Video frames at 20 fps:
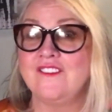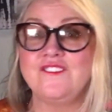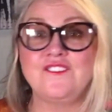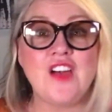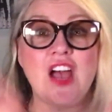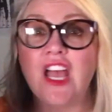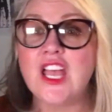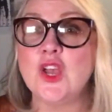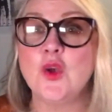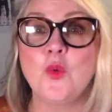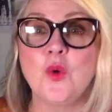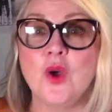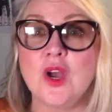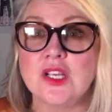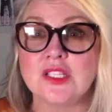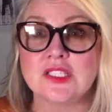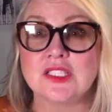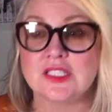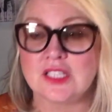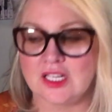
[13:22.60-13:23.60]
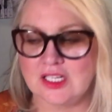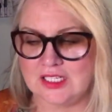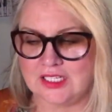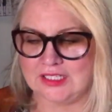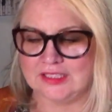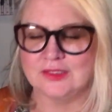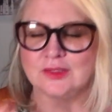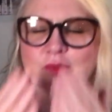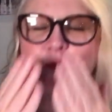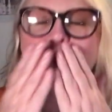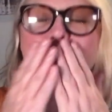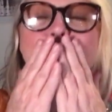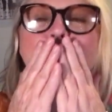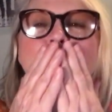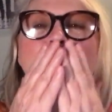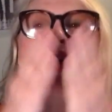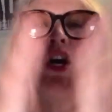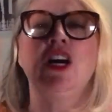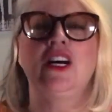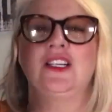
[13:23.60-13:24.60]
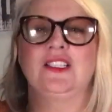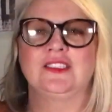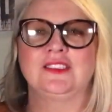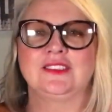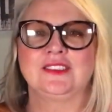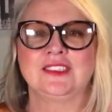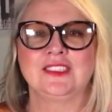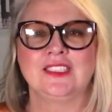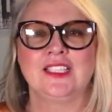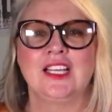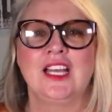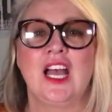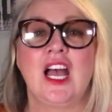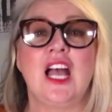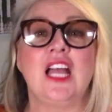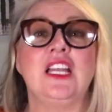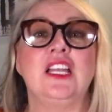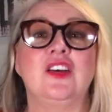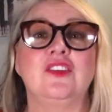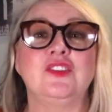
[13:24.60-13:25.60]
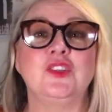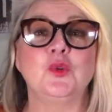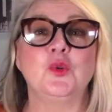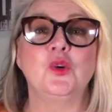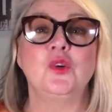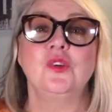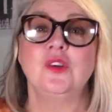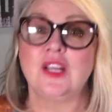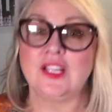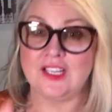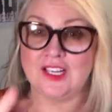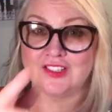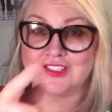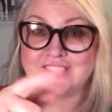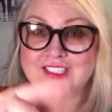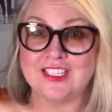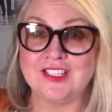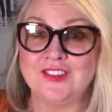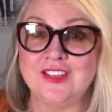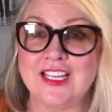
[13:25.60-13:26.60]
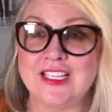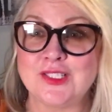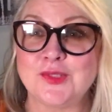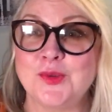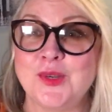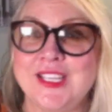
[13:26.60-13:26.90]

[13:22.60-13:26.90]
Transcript: Fireworks, darling. Mwah! I love you all, and I'll see you next